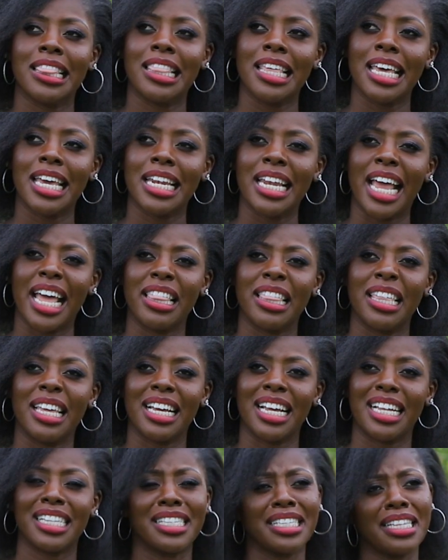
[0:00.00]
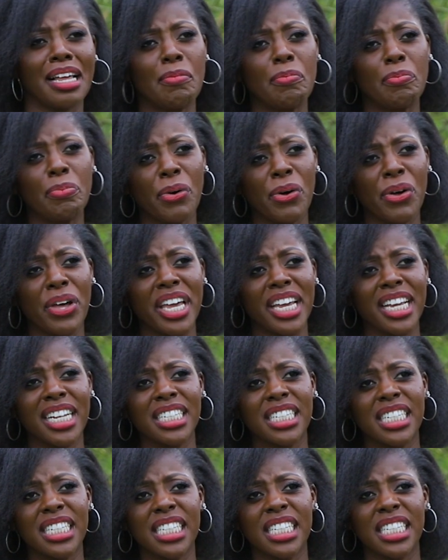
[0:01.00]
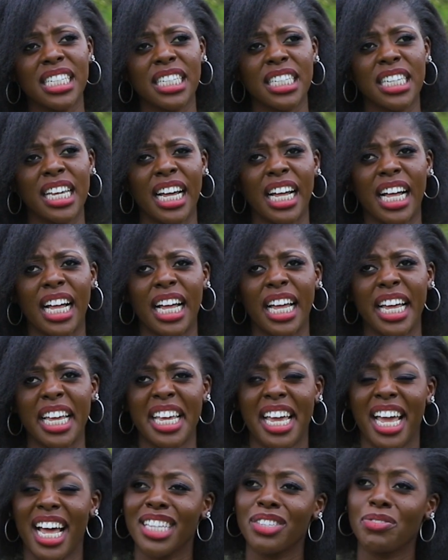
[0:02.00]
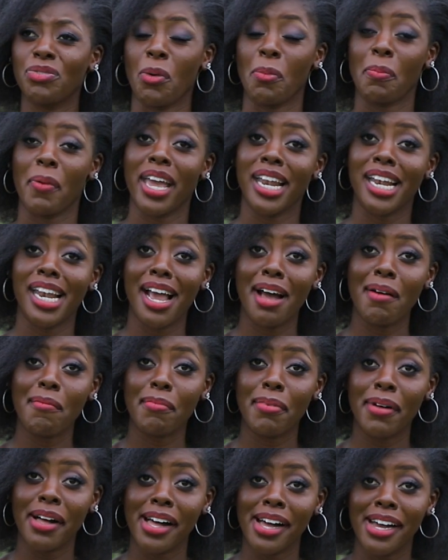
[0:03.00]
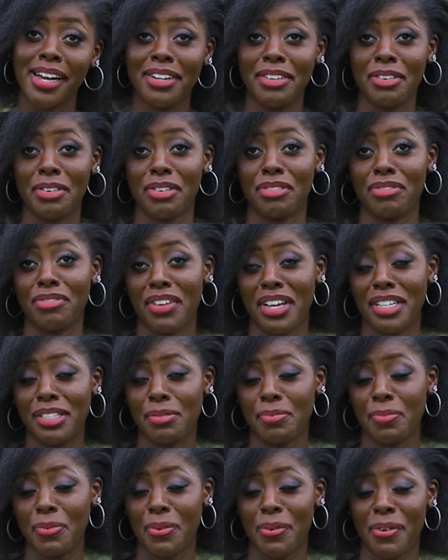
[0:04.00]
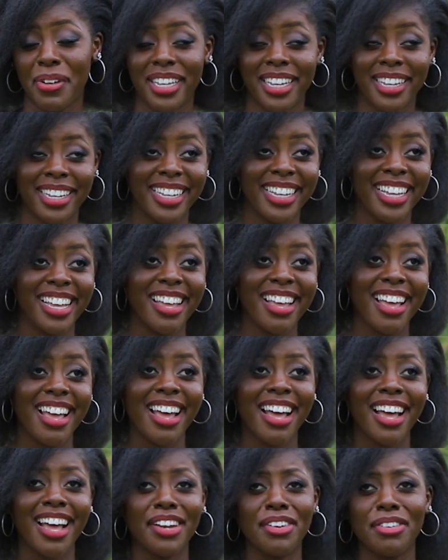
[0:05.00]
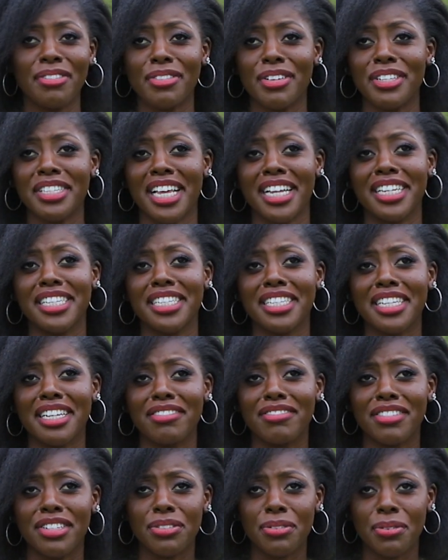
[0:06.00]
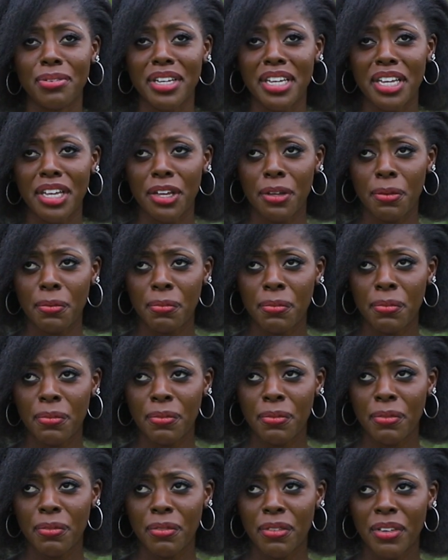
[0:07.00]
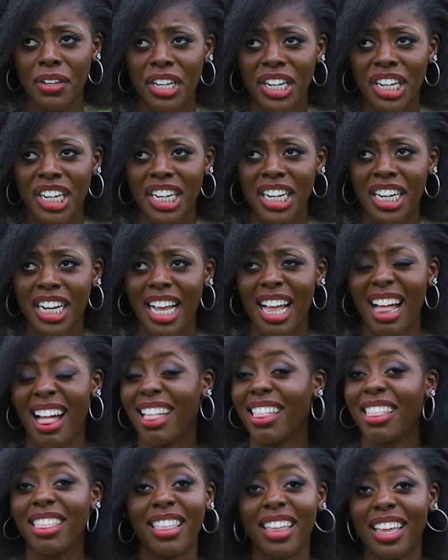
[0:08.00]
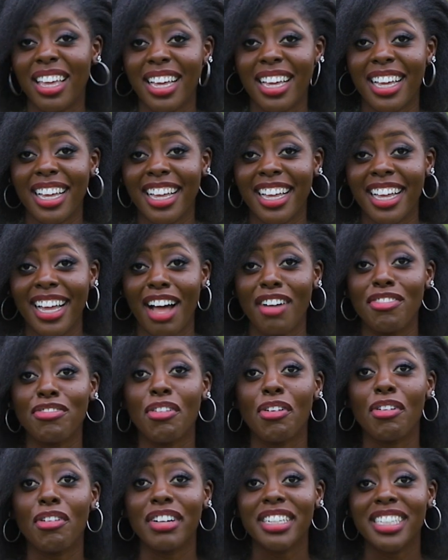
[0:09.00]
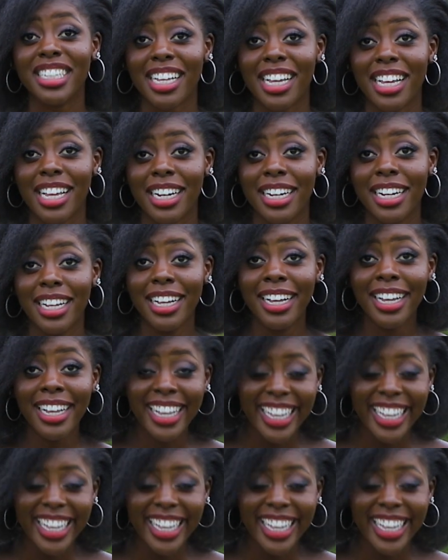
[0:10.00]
Then I think at some point, he asked for my number on Facebook. And of course I didn't give it to him. I think I've forgotten.